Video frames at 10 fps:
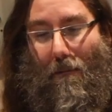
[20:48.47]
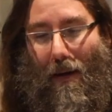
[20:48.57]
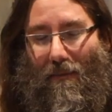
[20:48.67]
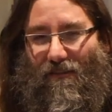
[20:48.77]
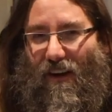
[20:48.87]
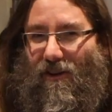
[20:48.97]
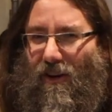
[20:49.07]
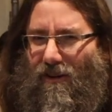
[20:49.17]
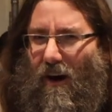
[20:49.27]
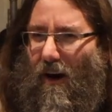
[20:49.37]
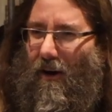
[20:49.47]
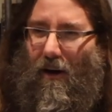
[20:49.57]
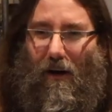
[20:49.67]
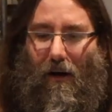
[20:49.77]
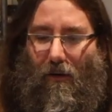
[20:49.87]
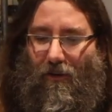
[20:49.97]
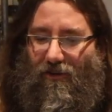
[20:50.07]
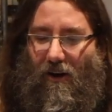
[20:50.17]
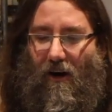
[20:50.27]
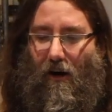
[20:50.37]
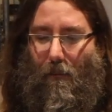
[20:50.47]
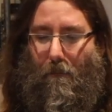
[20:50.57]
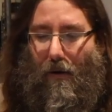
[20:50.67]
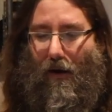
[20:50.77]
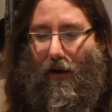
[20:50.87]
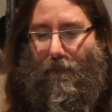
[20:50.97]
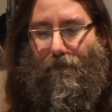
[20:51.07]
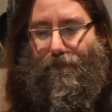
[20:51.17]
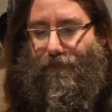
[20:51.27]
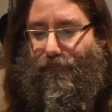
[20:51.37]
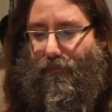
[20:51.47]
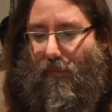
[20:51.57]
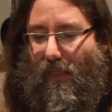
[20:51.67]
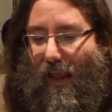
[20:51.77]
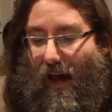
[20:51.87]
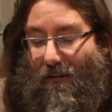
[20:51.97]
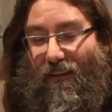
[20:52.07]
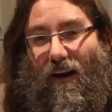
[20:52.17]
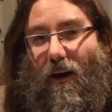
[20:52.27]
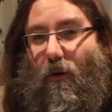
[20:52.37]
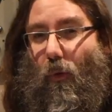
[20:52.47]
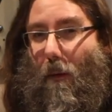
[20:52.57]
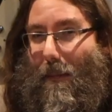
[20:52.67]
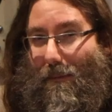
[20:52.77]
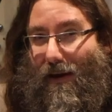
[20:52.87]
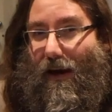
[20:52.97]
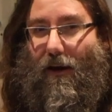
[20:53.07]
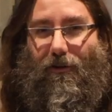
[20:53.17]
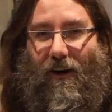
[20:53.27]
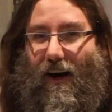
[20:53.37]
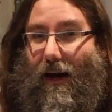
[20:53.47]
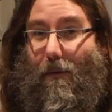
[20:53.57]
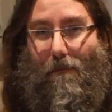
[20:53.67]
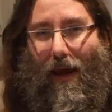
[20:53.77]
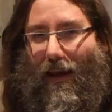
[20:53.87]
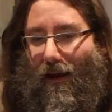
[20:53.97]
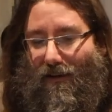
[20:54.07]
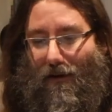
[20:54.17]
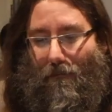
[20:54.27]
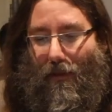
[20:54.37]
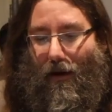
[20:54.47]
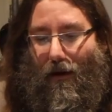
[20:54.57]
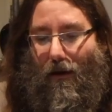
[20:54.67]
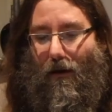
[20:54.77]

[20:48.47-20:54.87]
Maybe if I search harder, sure, but I figured, well, maybe I could try making something.